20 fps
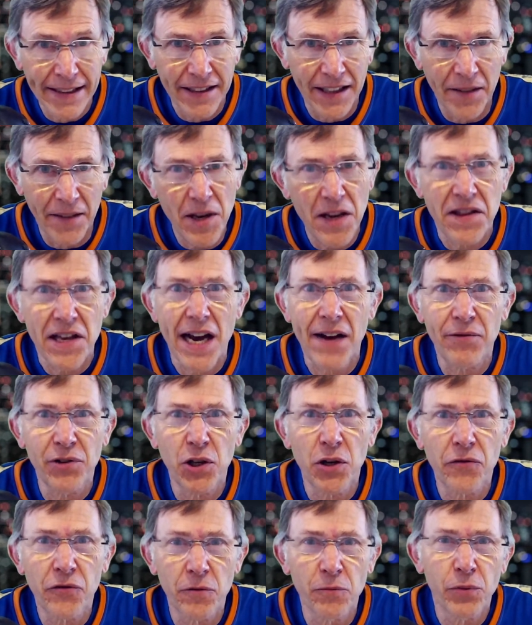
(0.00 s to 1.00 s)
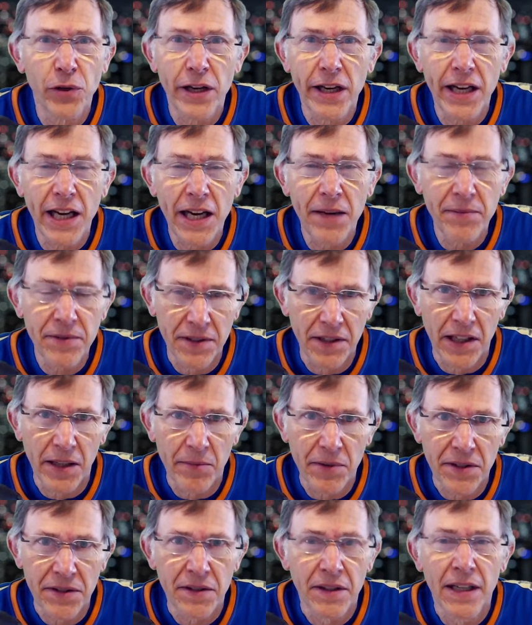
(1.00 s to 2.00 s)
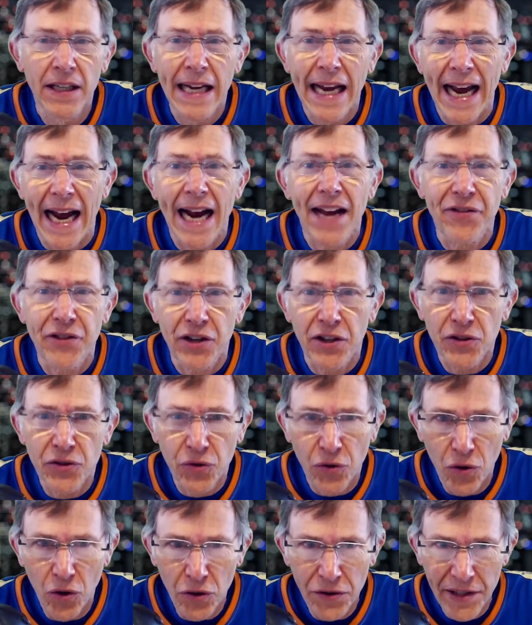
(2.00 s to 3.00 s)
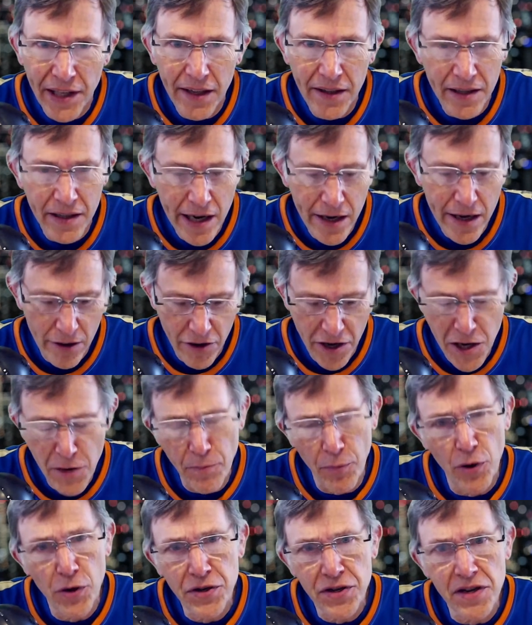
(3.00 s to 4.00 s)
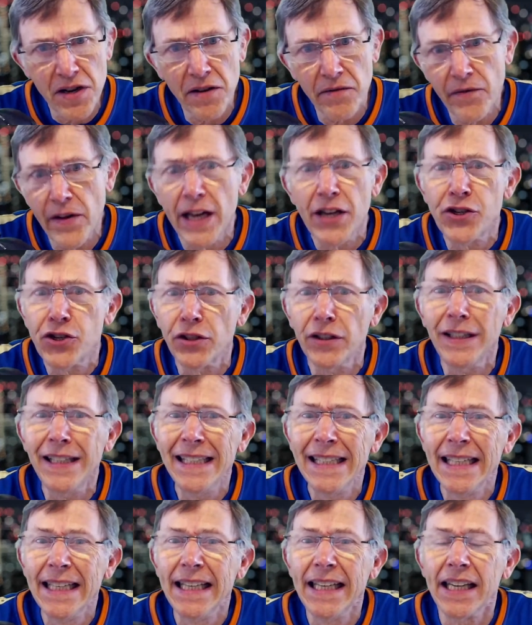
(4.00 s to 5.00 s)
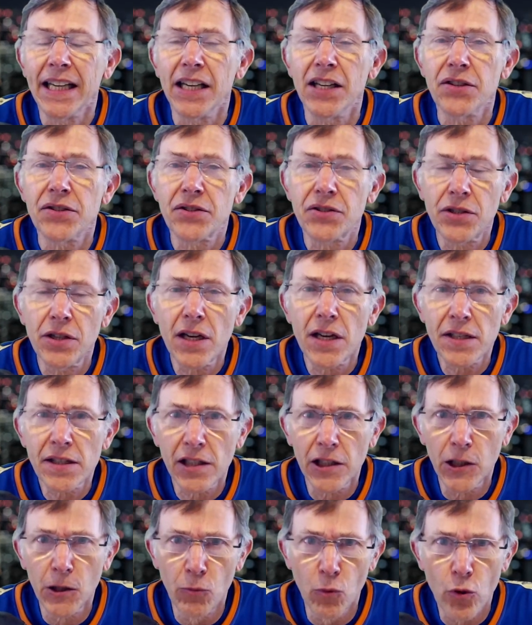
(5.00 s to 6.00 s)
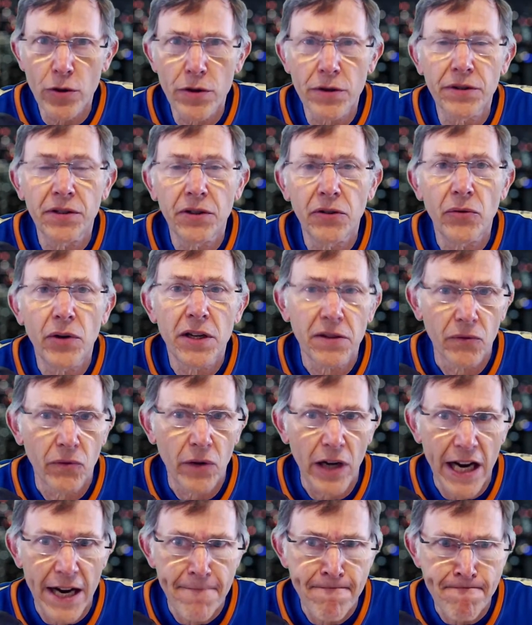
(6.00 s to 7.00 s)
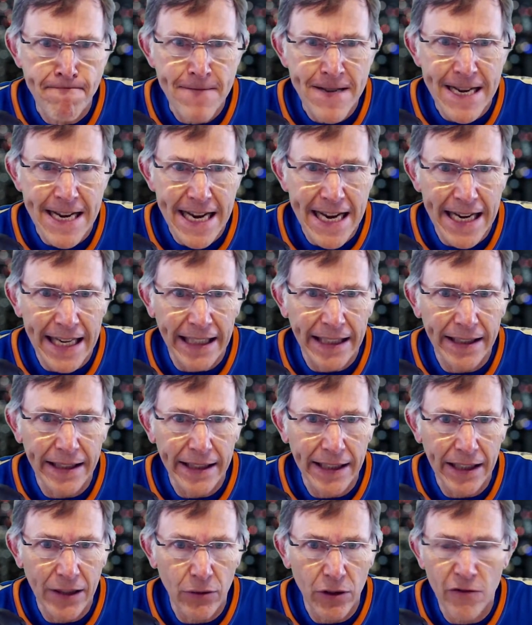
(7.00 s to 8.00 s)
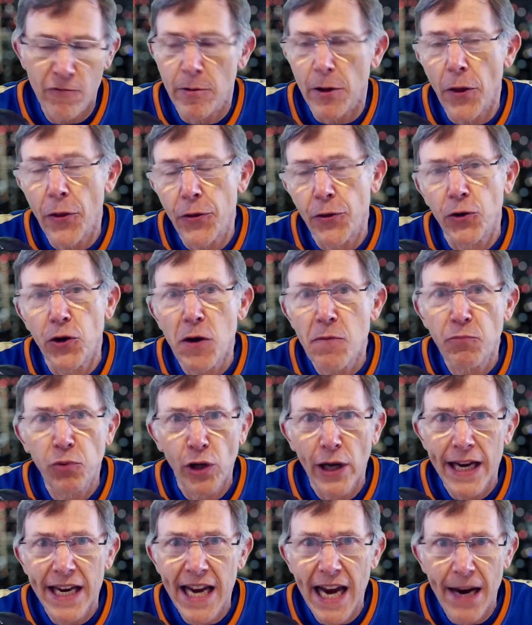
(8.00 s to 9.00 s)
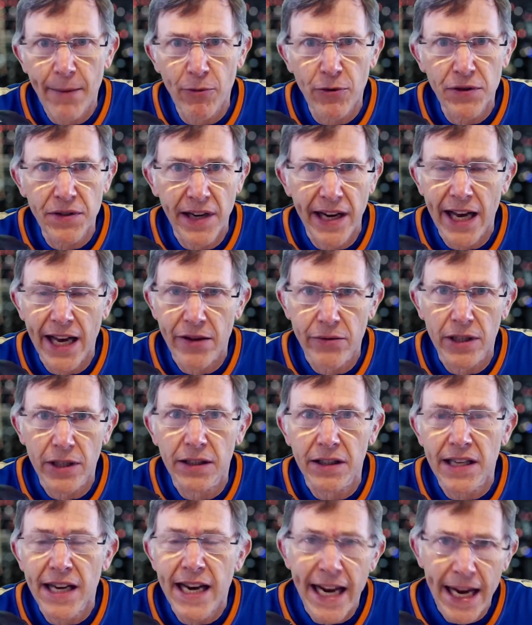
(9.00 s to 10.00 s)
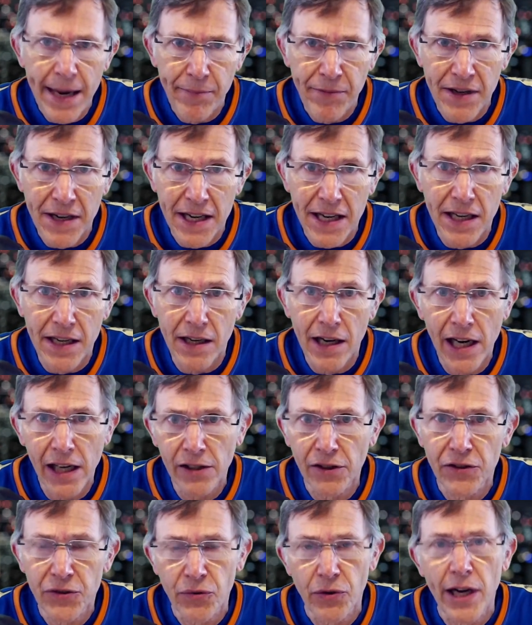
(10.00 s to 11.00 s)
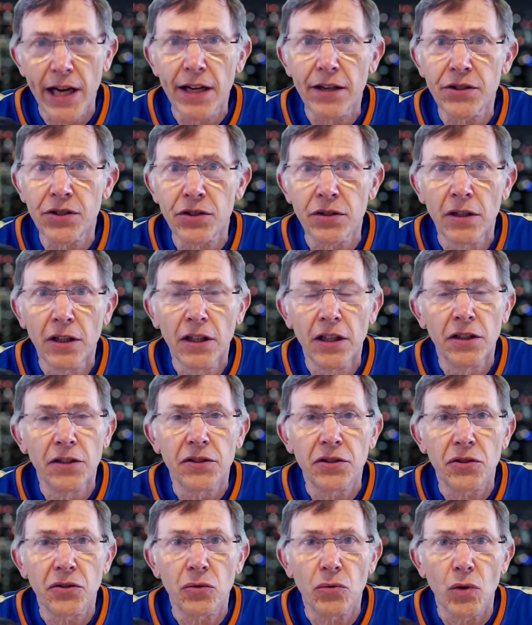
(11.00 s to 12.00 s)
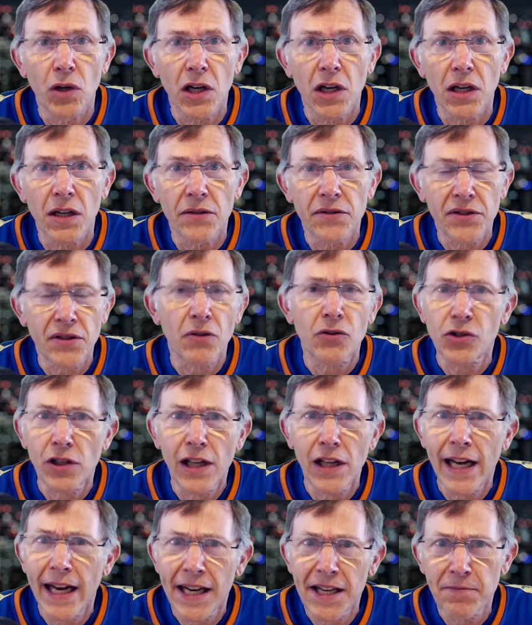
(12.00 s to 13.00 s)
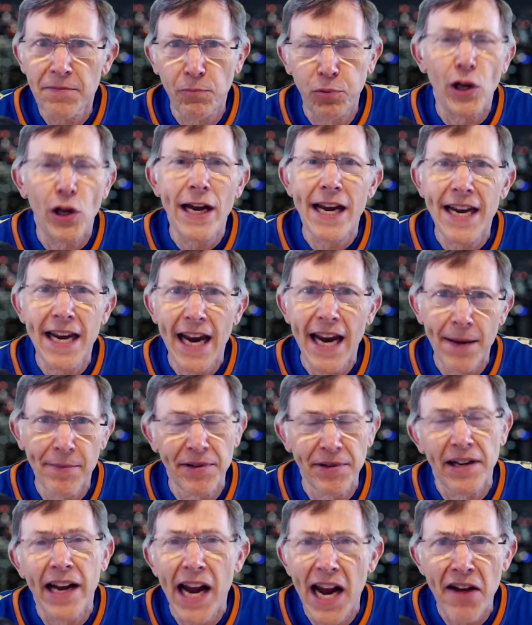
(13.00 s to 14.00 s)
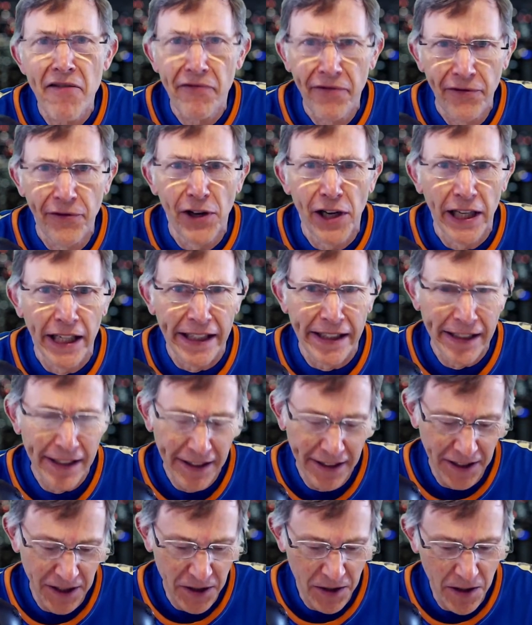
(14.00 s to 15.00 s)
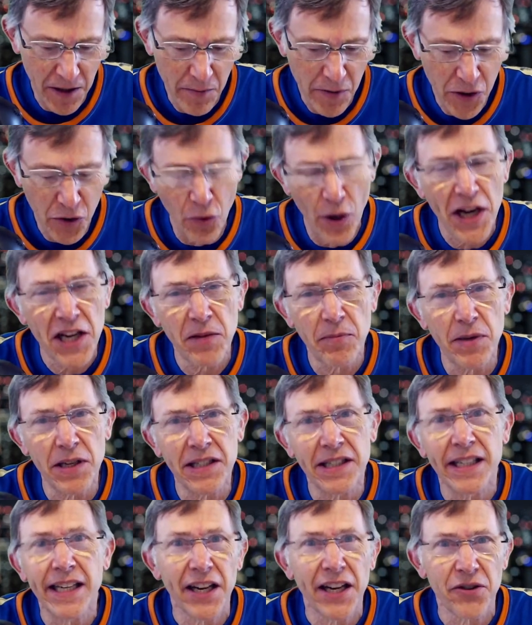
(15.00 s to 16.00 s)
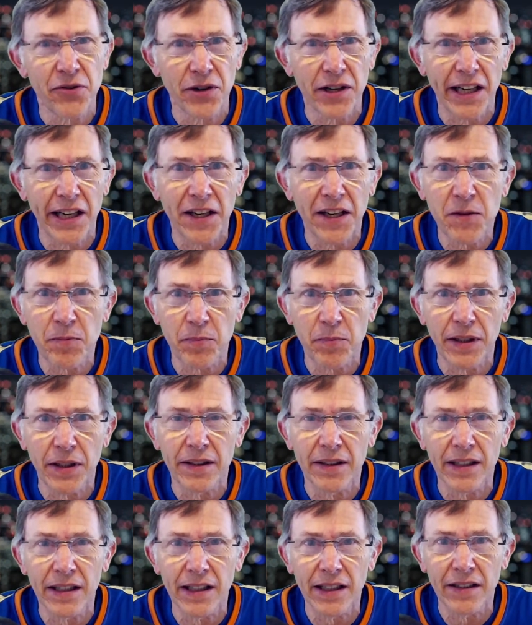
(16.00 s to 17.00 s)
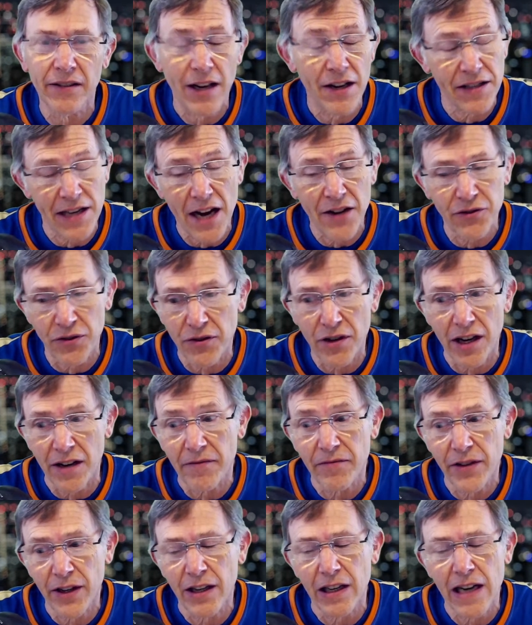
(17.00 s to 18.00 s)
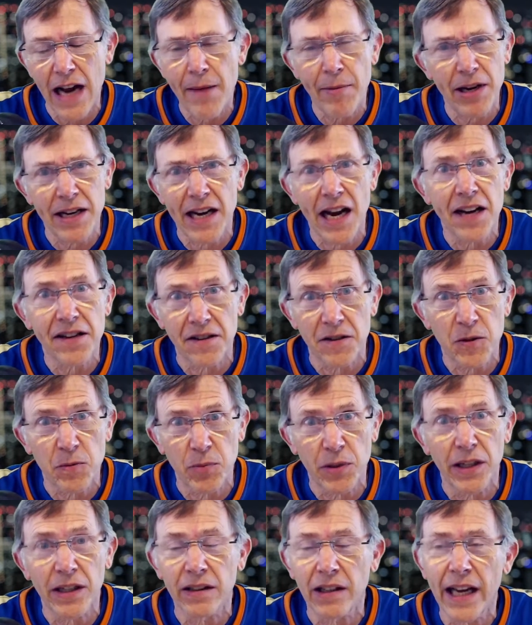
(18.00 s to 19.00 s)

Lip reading: I'm Keith Avalon from Play Games. Sam is at the controls again tonight. Our in-person convention is just a little more than 2 weeks away. And we'll have about 30 Play gamers gathering at the Hampton Inn Highlands Ranch to socialize, play games, and have fun. It's going to be great to be together again. It's been, I was actually trying to figure out how many days it's been.